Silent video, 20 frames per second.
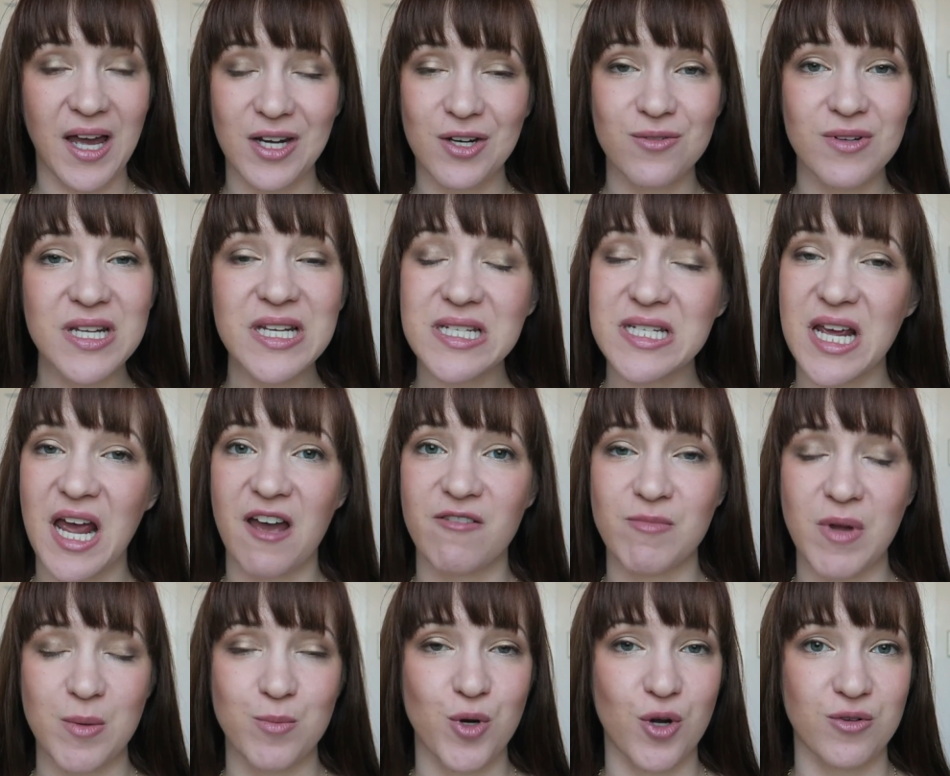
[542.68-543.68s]
I don't need to have
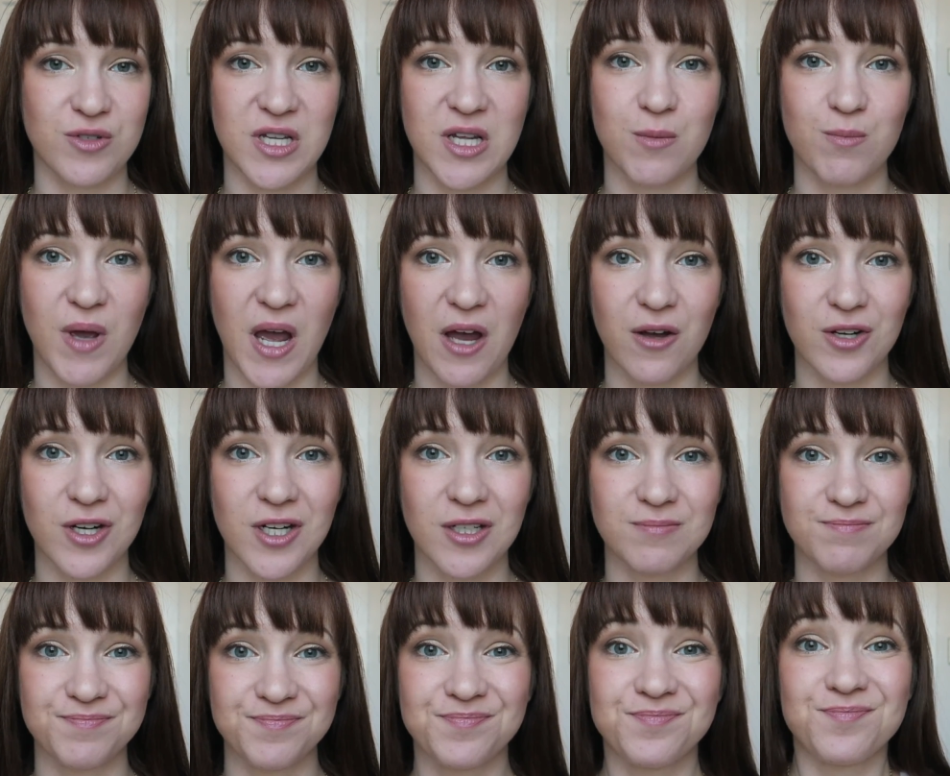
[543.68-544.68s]
my protein powder.
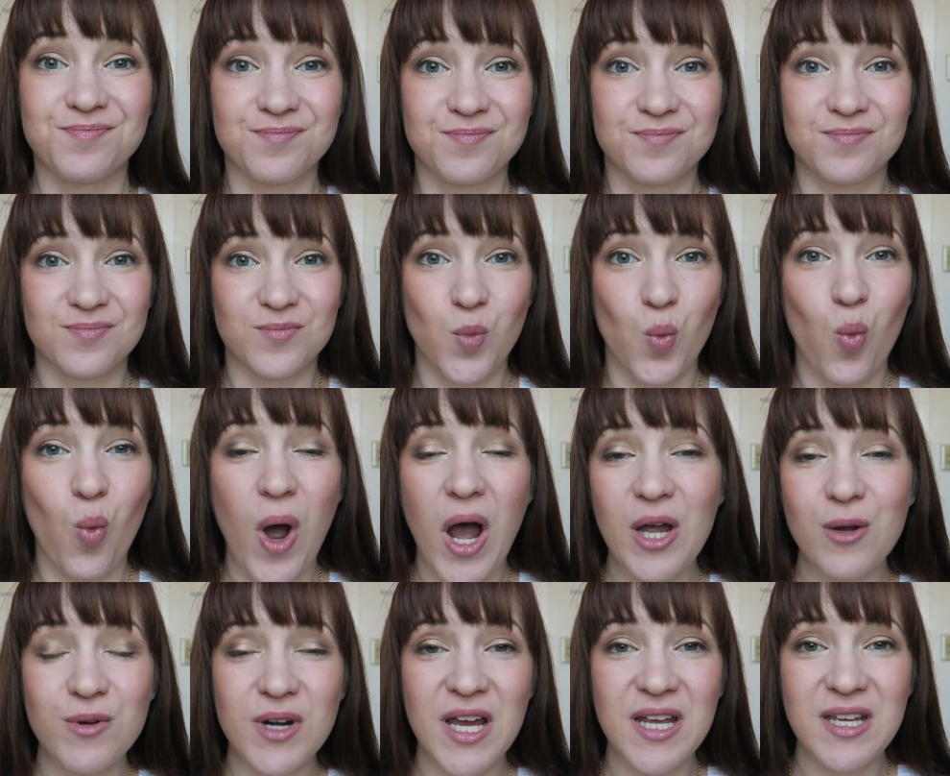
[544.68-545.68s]

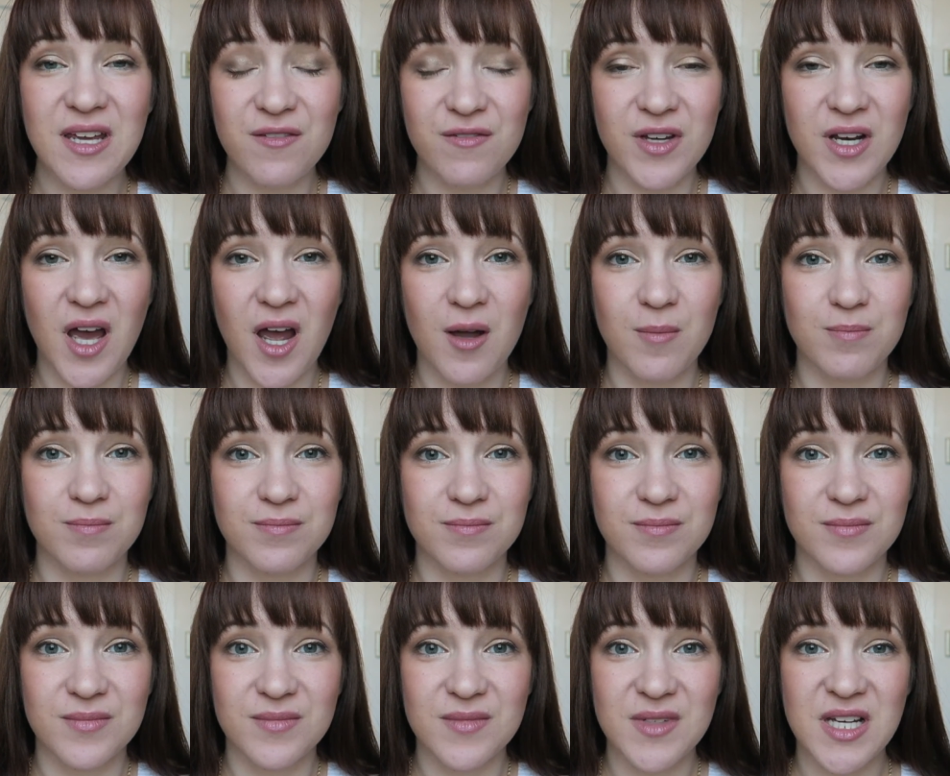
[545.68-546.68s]
Why would I give it up?
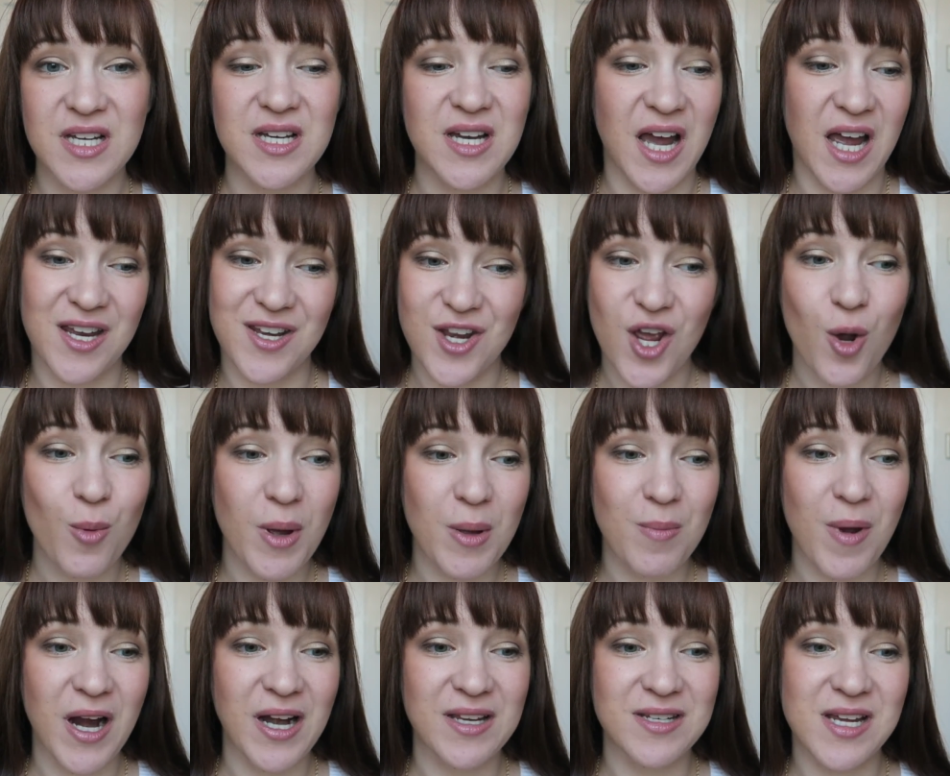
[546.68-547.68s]
I know my
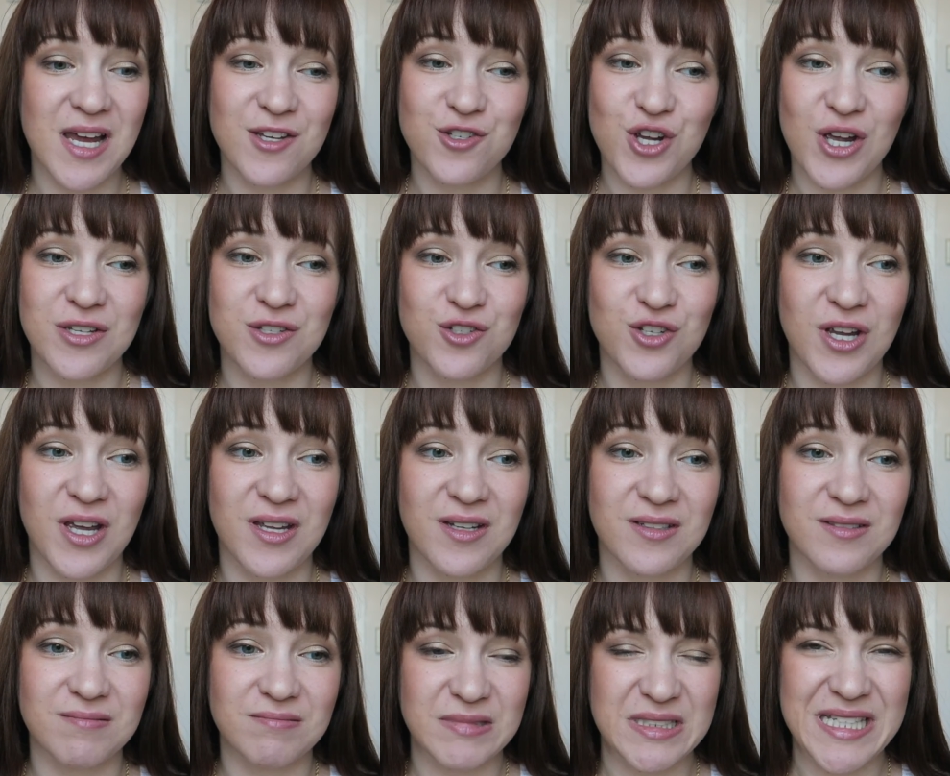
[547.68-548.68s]
body digests
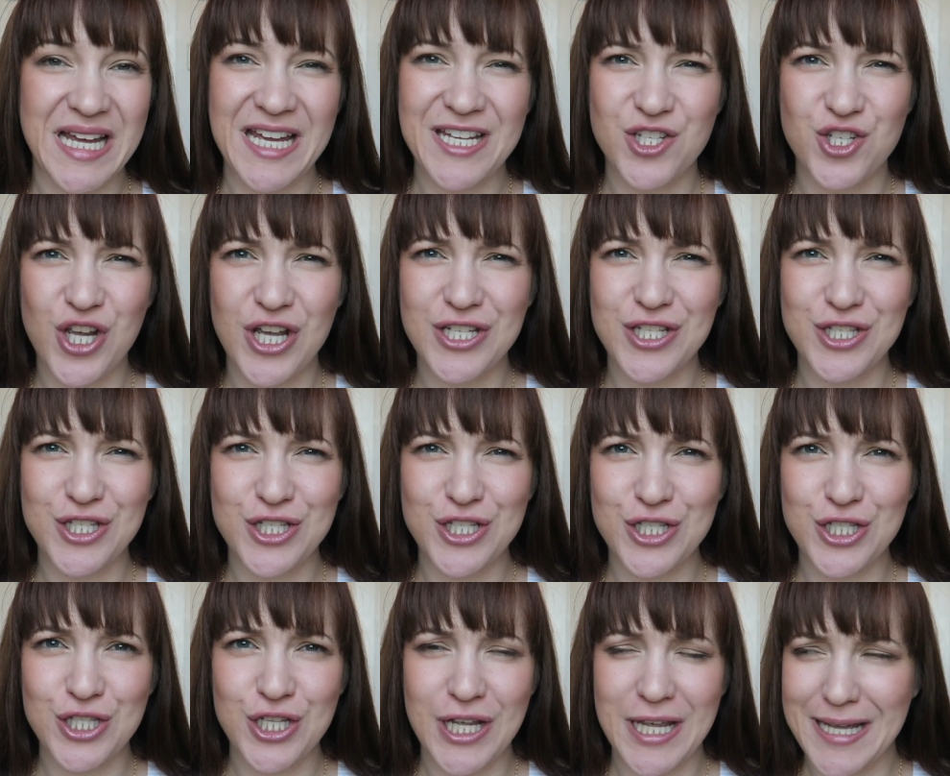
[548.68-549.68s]

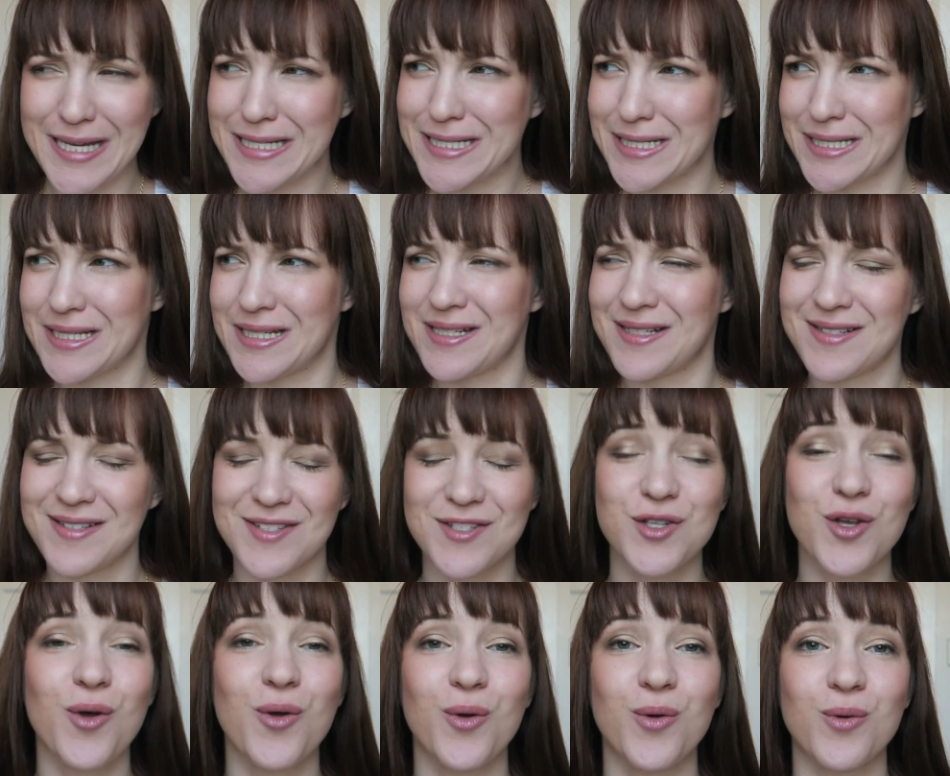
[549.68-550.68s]
it.
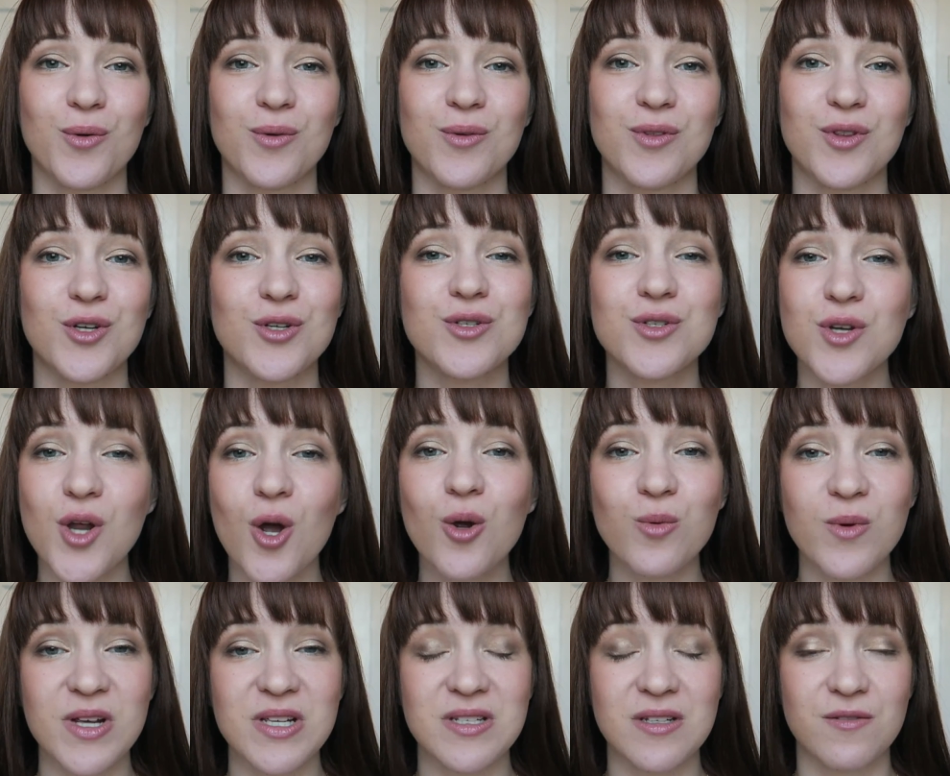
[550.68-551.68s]
So there's
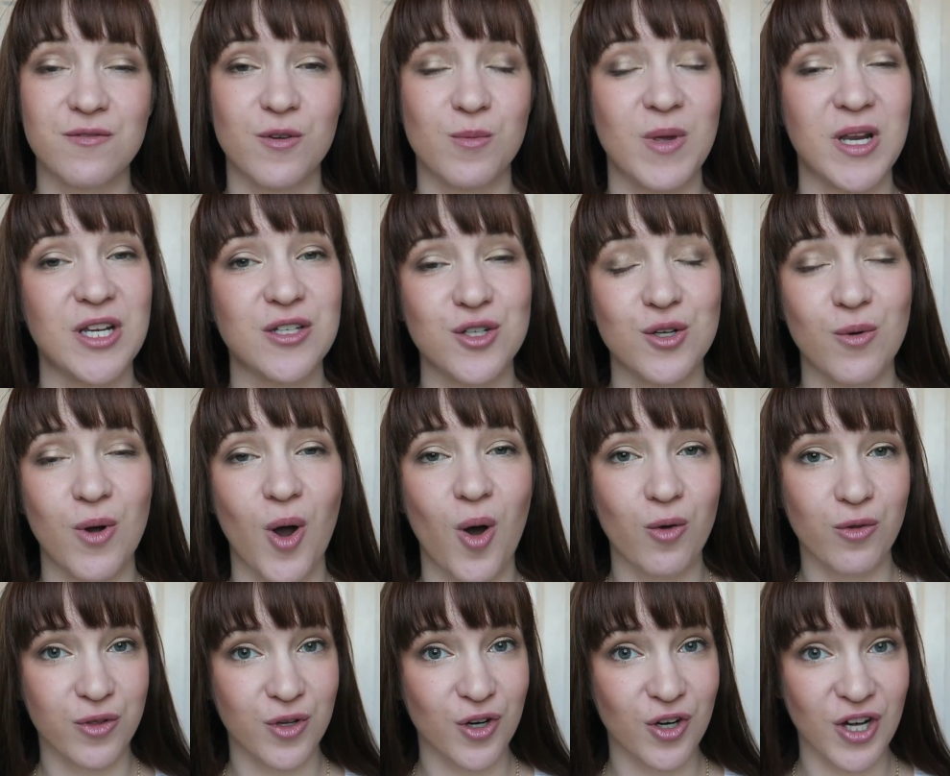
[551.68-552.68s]
no reason for me to do a
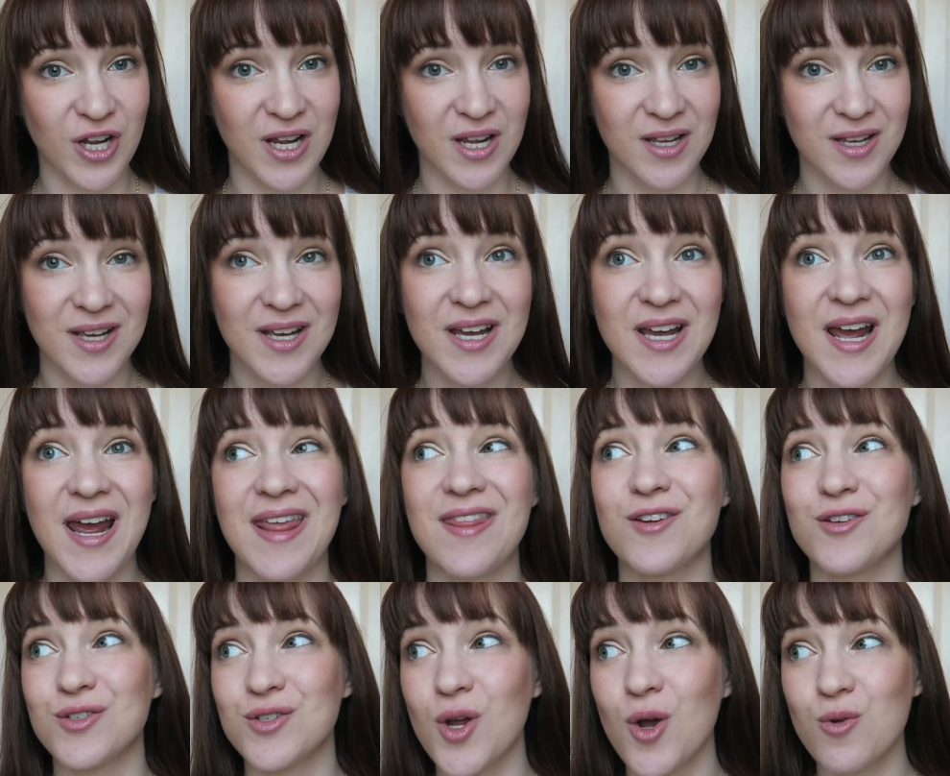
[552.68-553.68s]
Whole30,
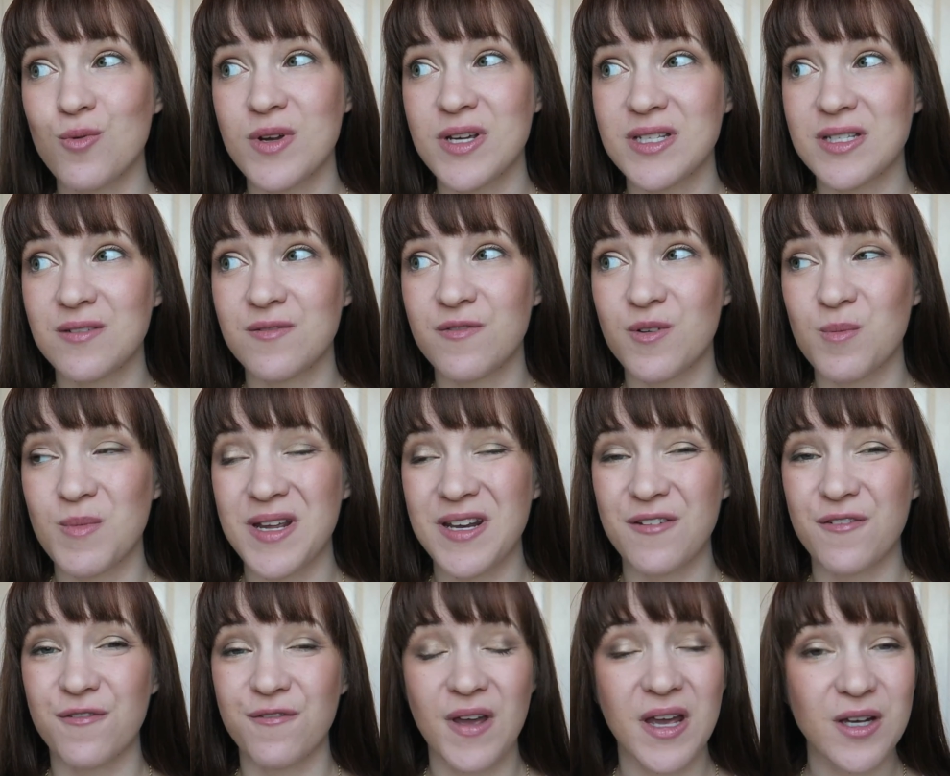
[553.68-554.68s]
and there's no reason for me
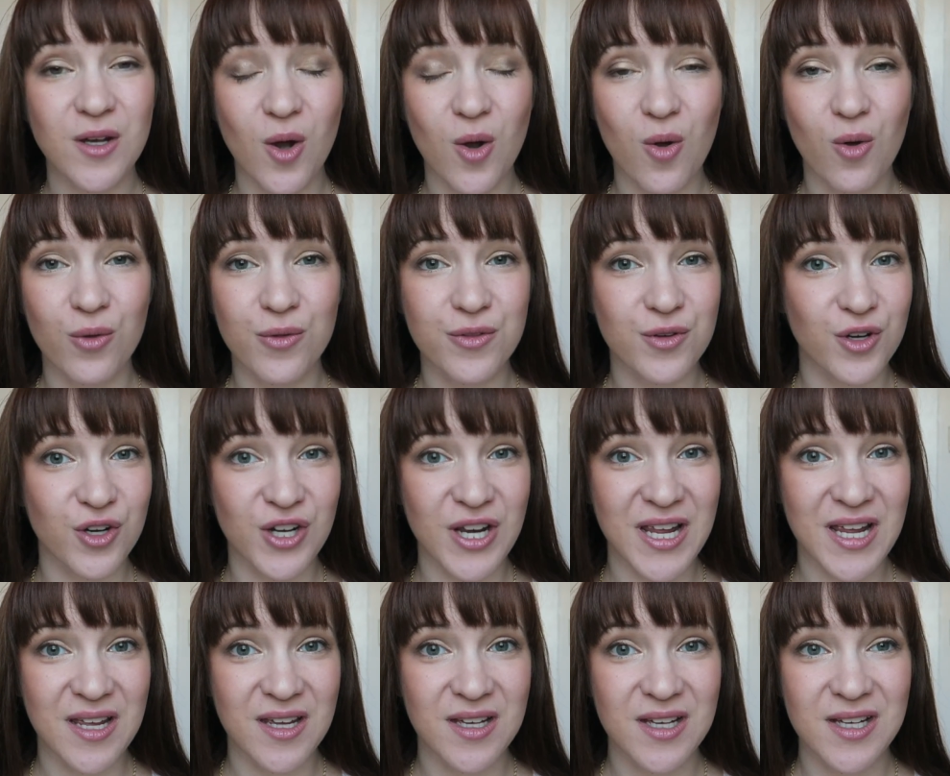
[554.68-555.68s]
to fake a
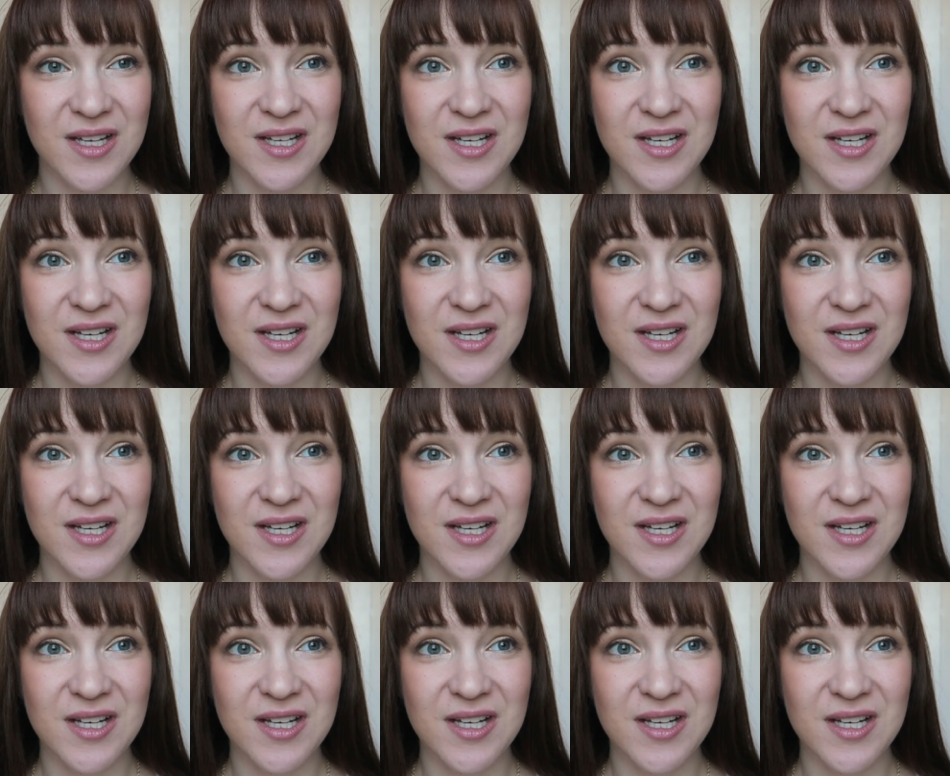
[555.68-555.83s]
Whole30,